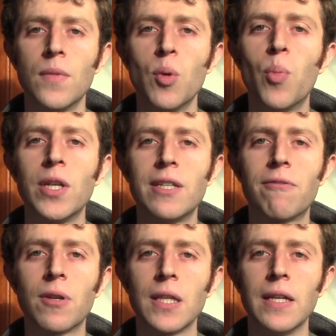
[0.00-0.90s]
Put
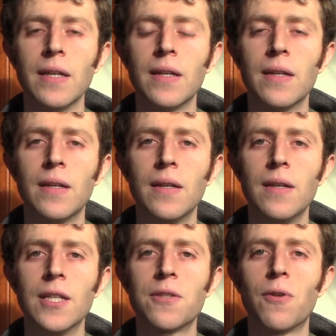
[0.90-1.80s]
differently,
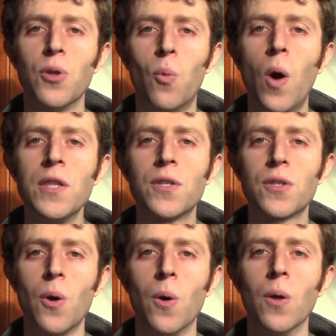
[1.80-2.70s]
it's for the one
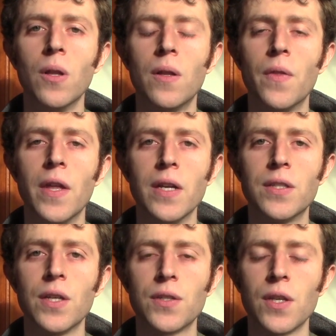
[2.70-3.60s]
soul that
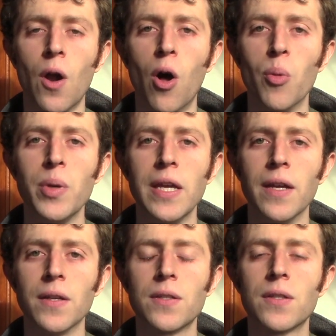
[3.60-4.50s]
exists in all
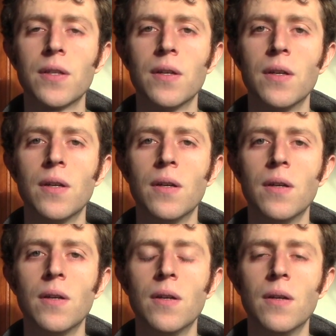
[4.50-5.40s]
beings
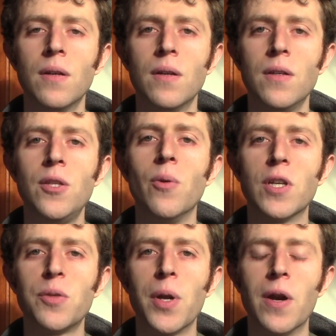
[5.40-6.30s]
to
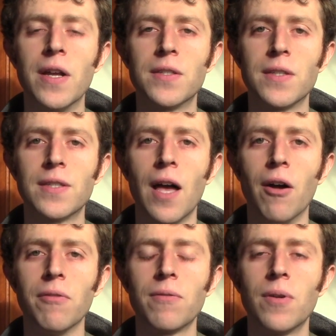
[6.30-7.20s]
experience
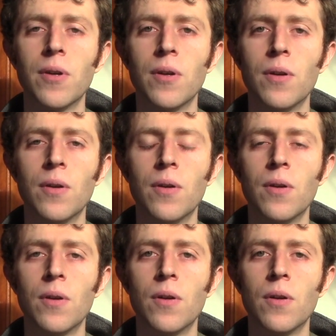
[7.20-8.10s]
itself
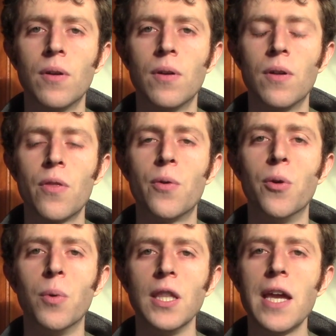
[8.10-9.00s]
through
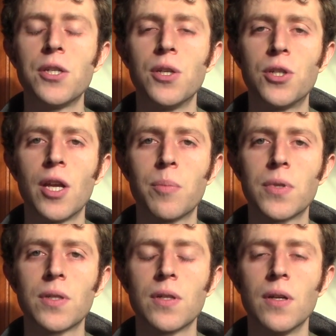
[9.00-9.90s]

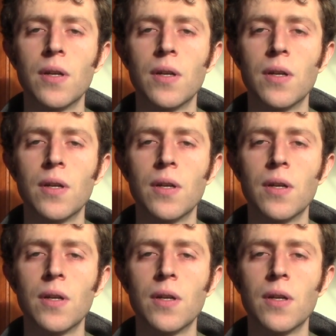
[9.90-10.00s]
relationships